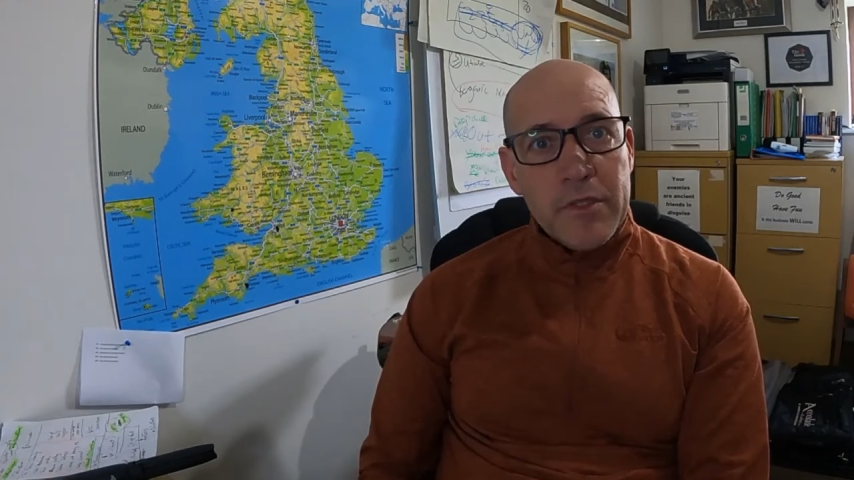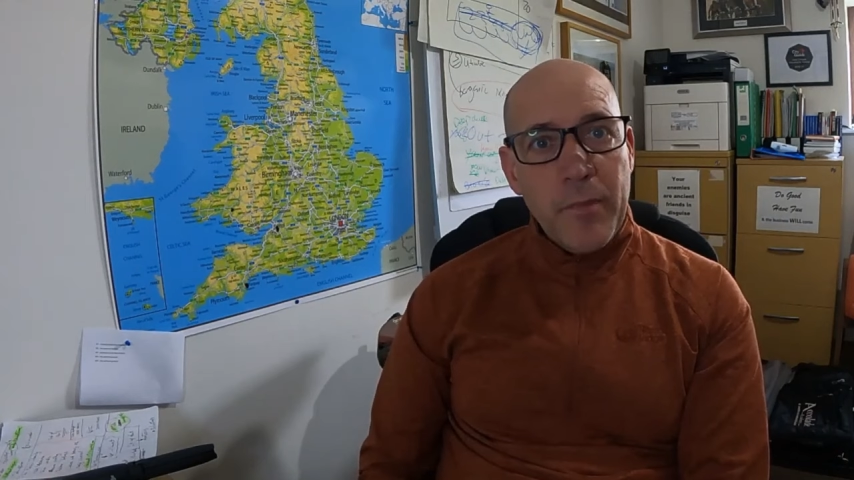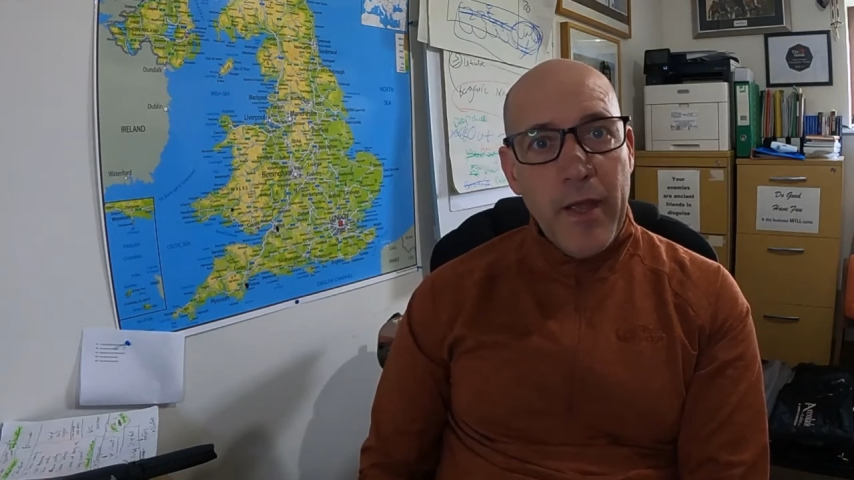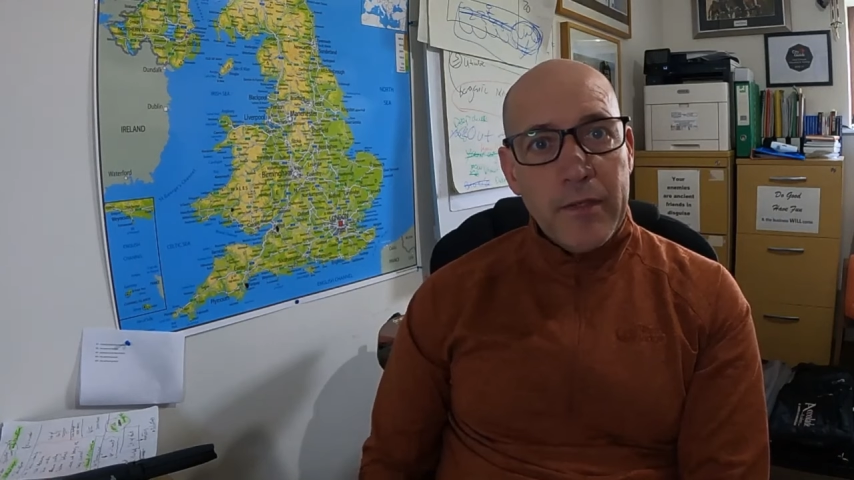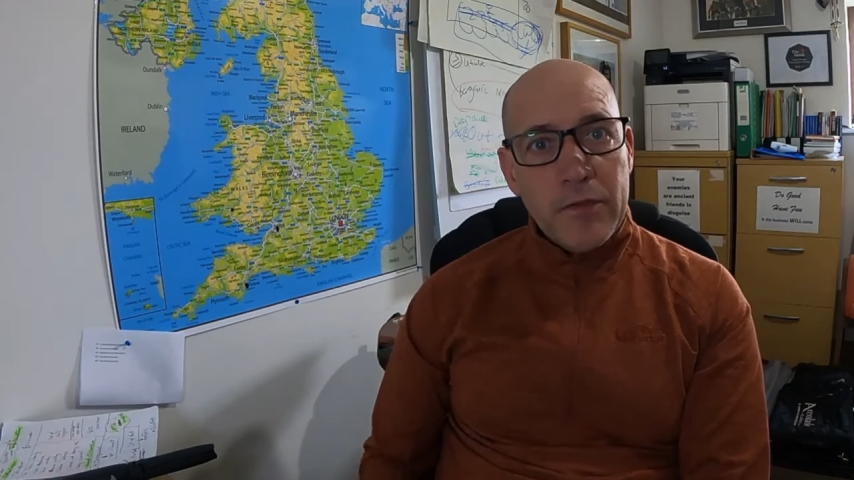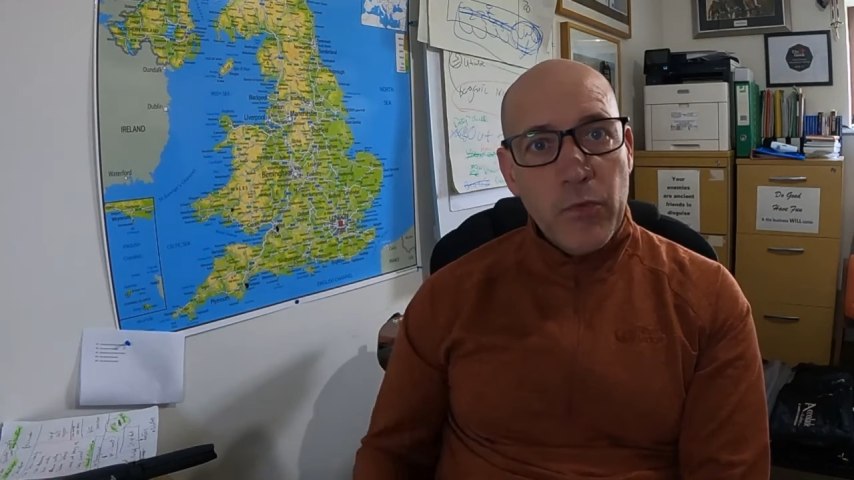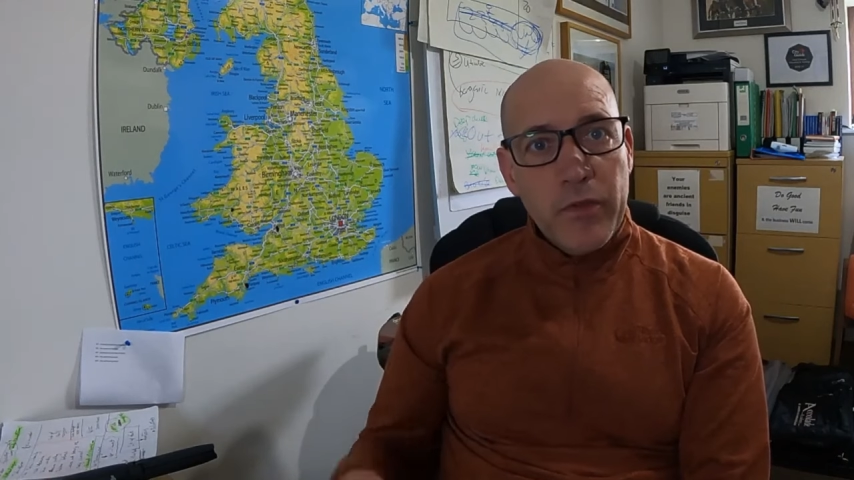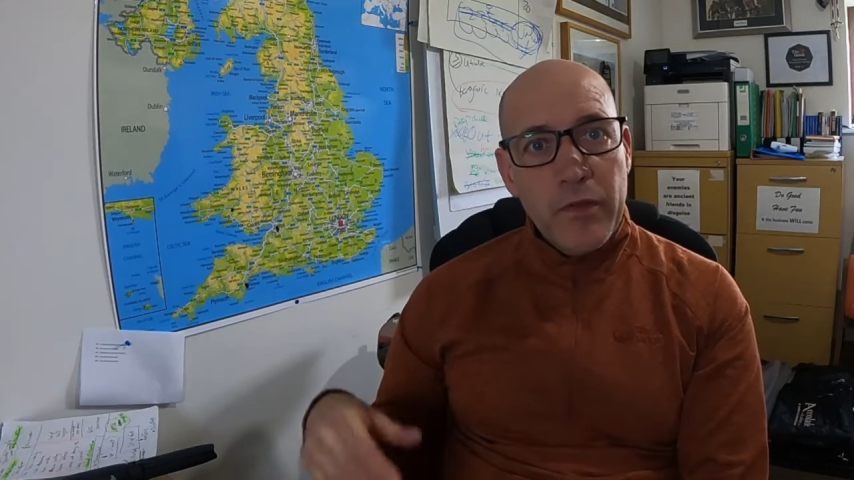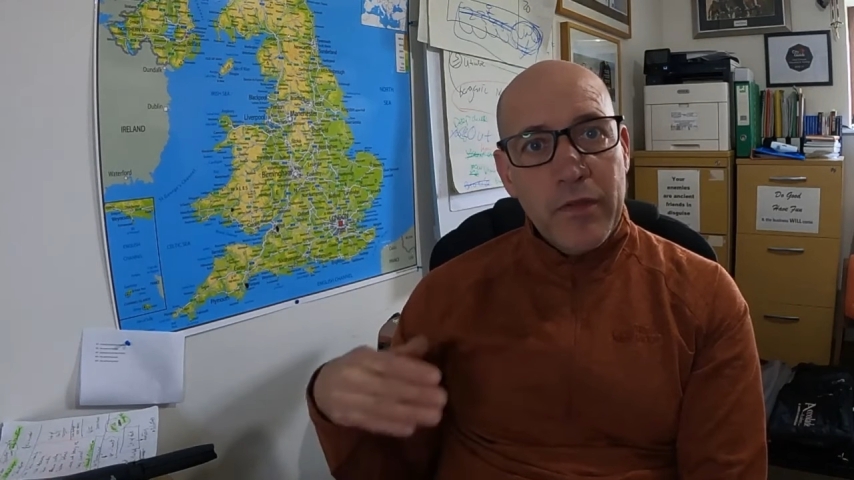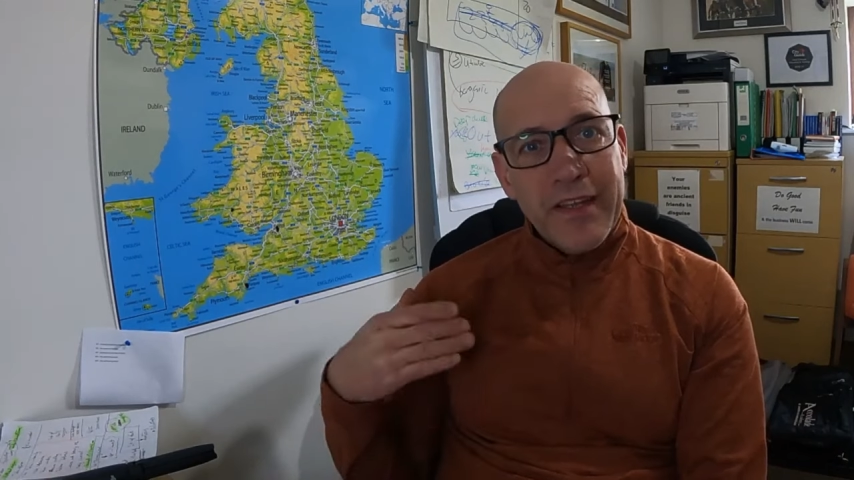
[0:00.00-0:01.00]
is spent
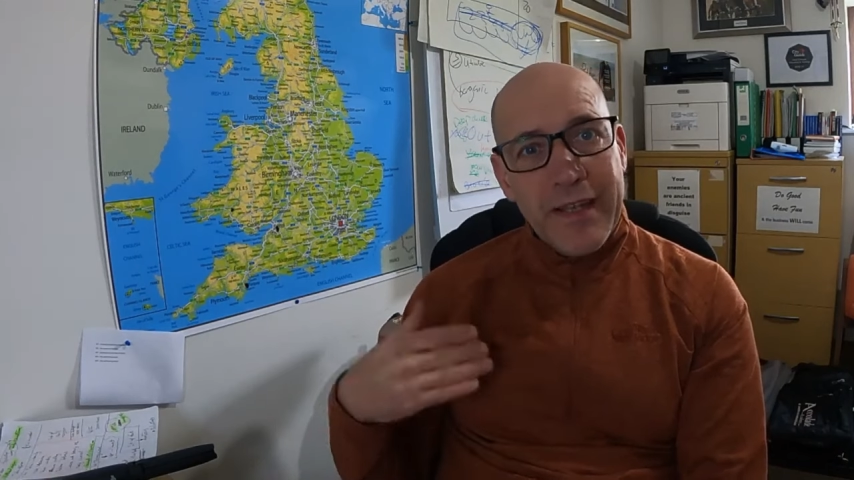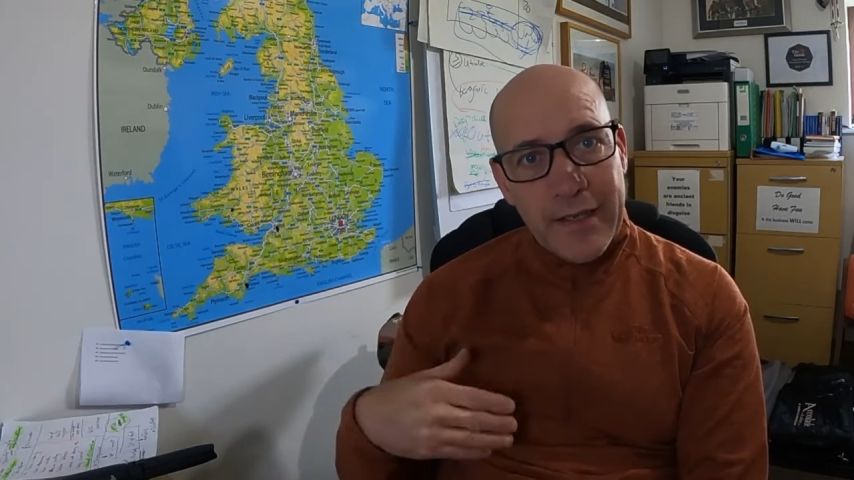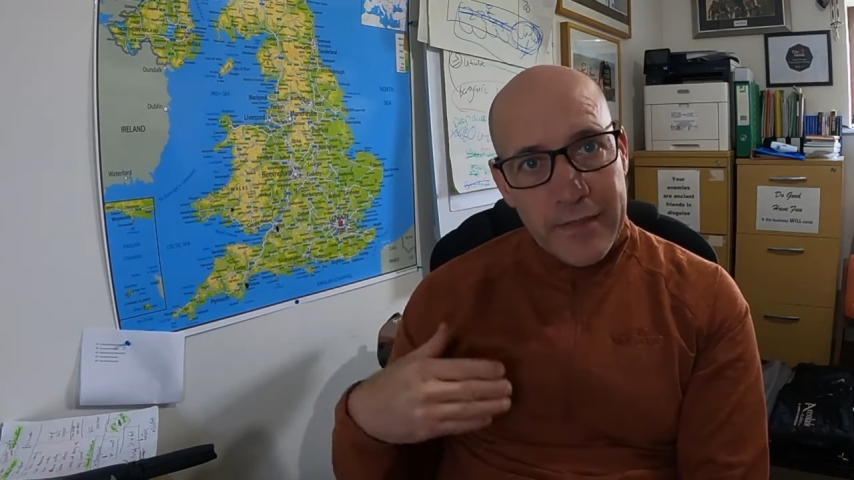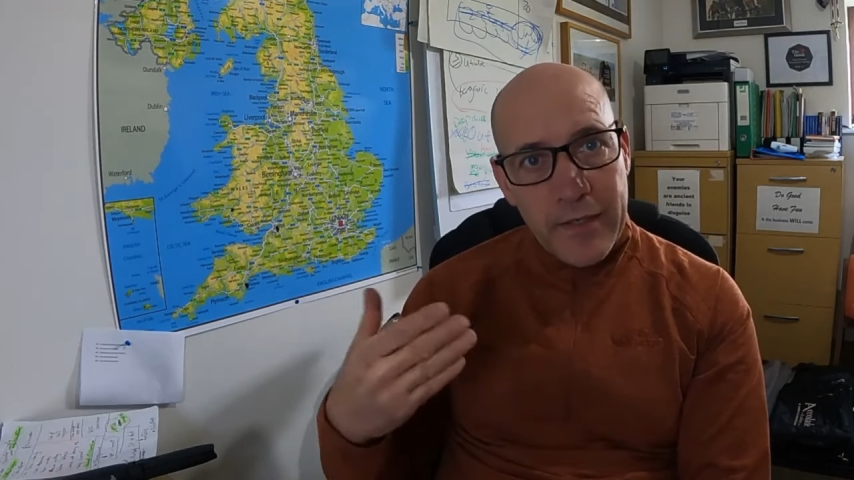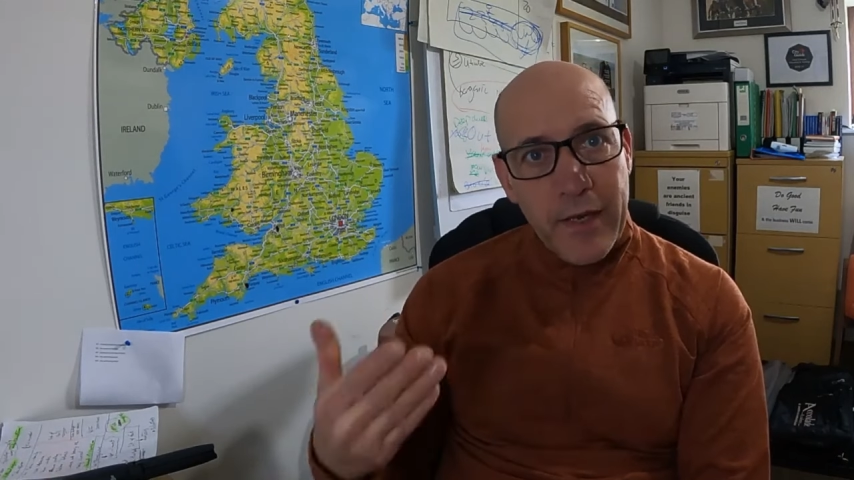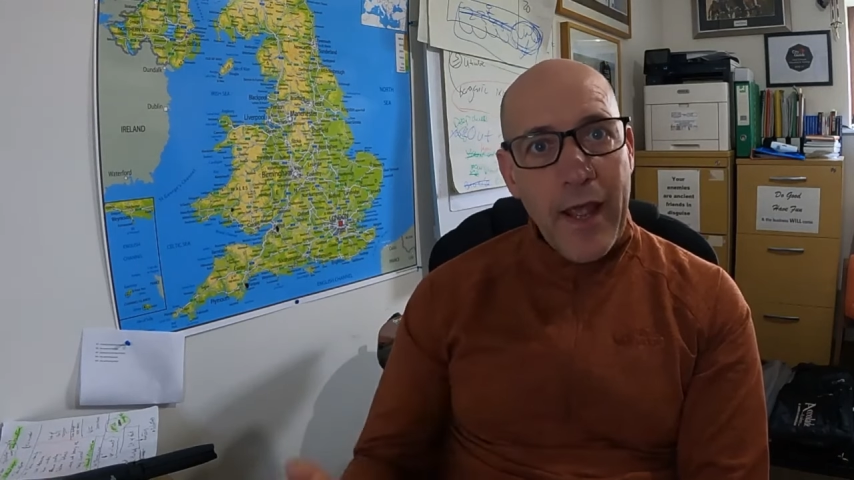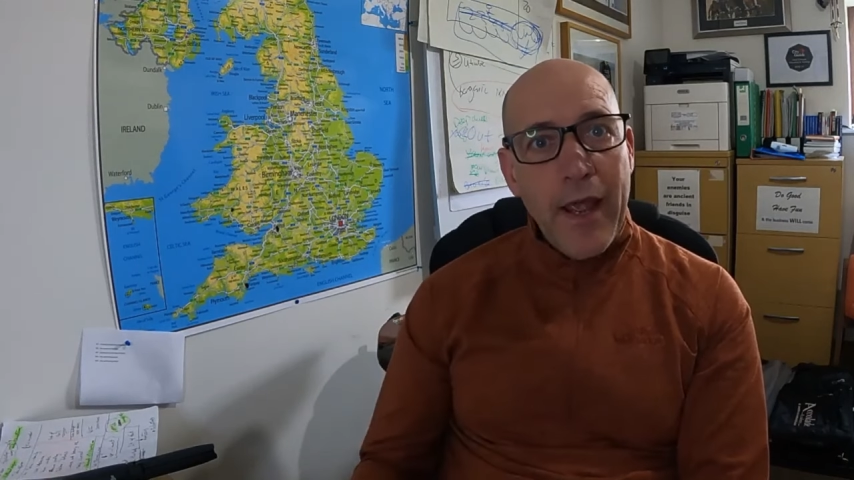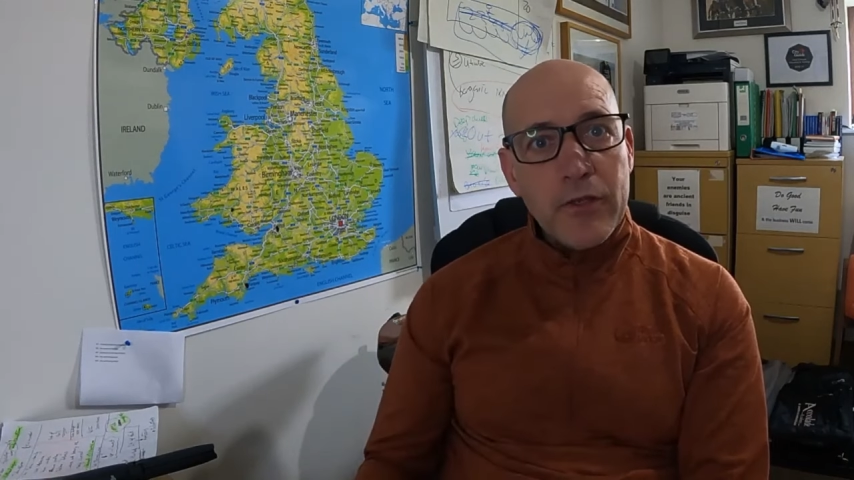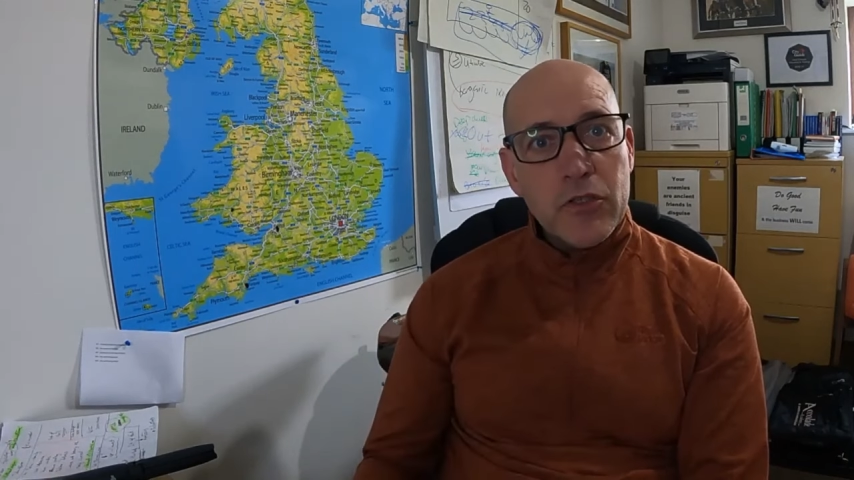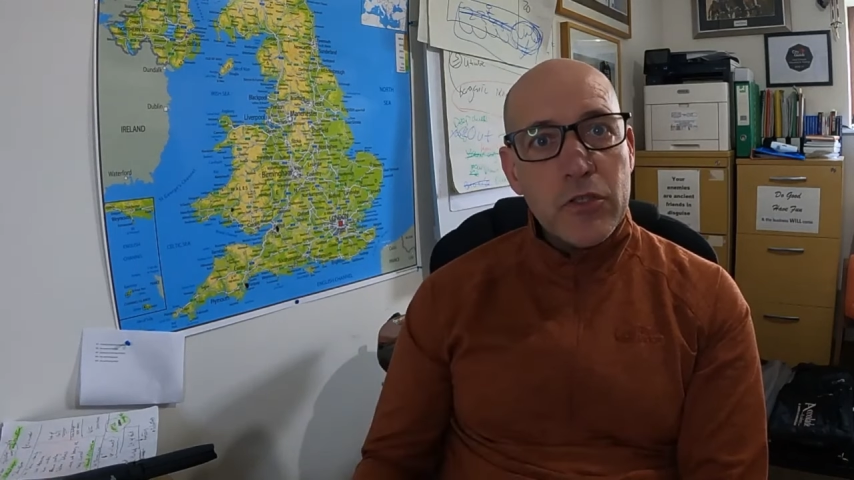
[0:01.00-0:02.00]
within the cutting
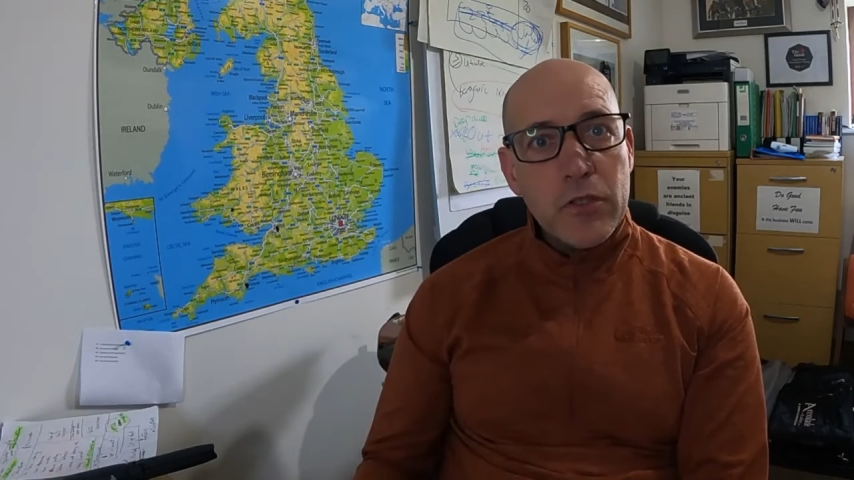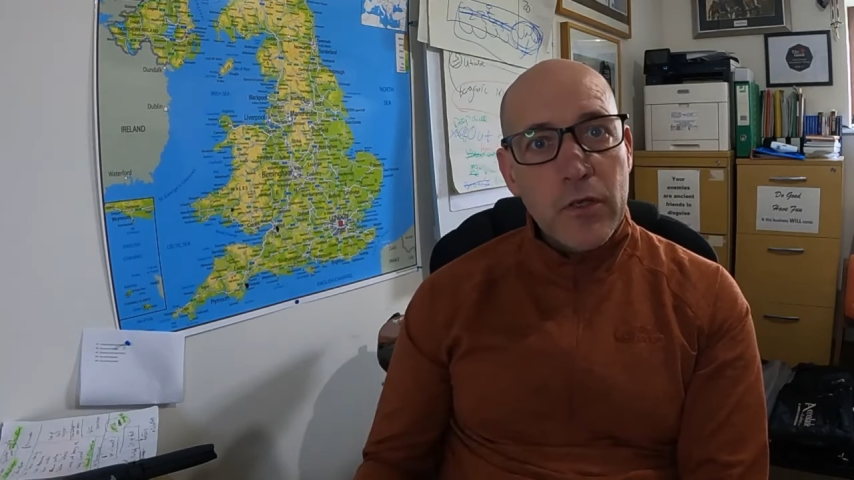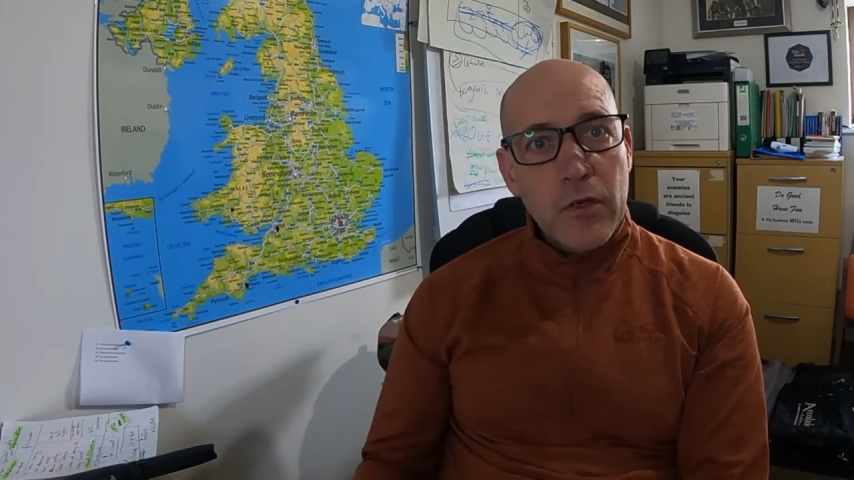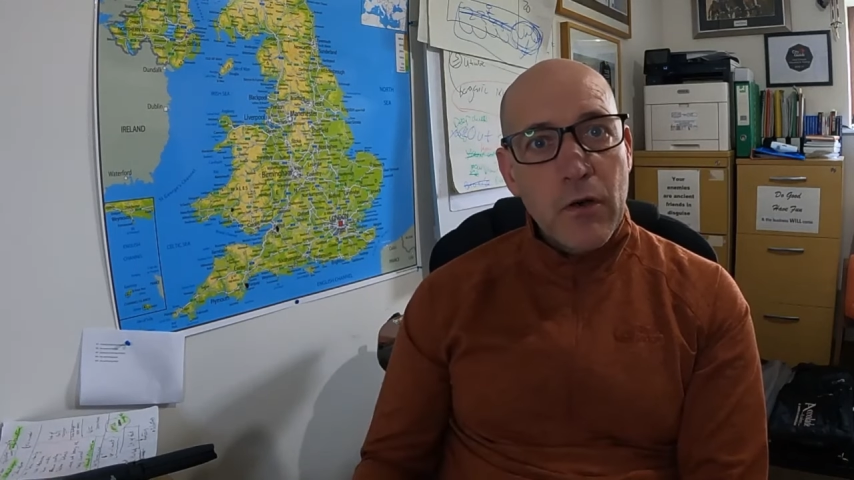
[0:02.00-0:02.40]
edge